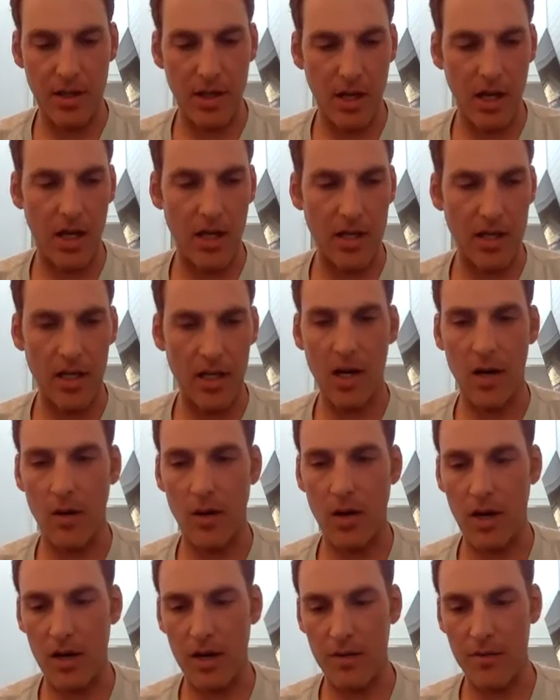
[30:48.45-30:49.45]

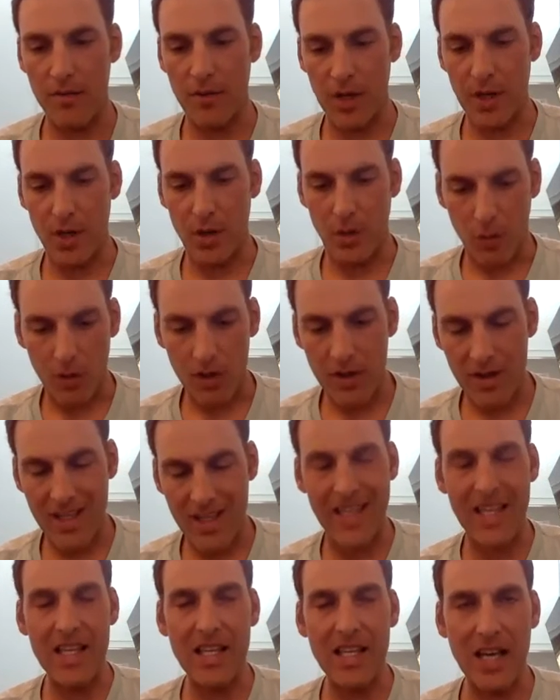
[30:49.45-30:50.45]
of what are
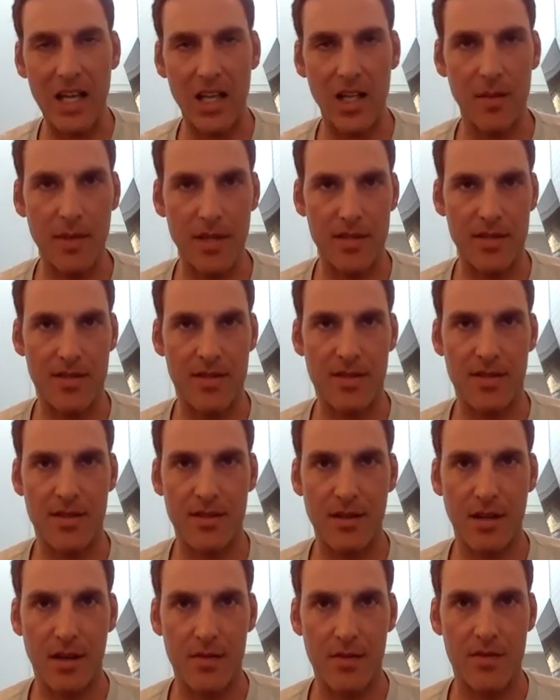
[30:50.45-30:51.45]
the key
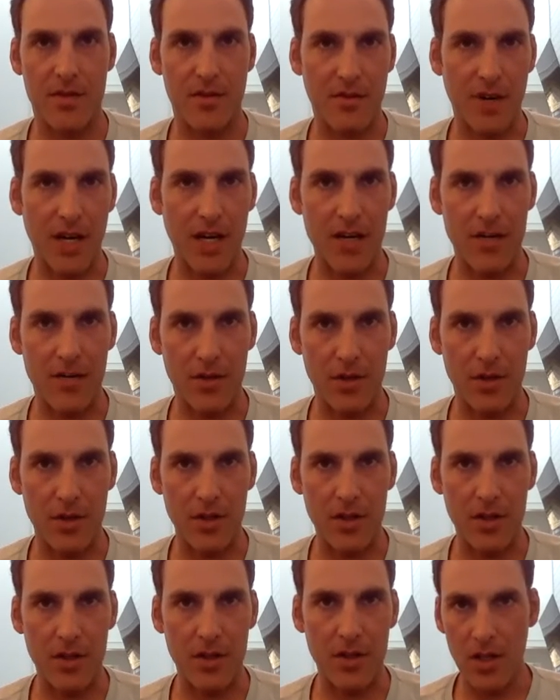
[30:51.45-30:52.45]
elements of
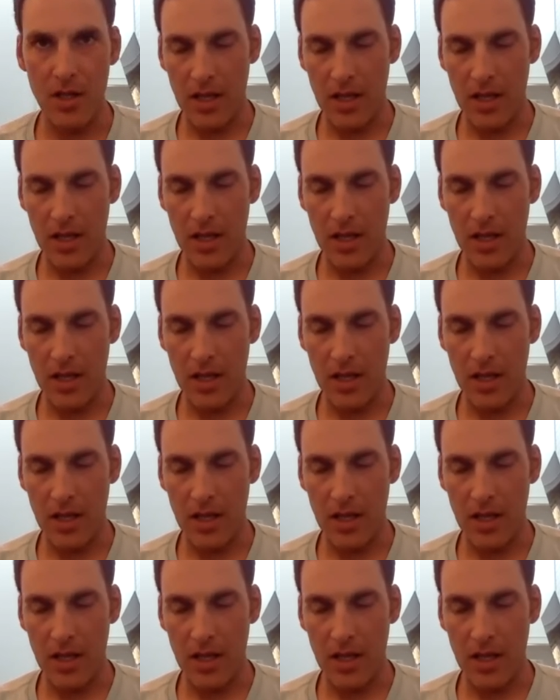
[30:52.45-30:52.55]
survival.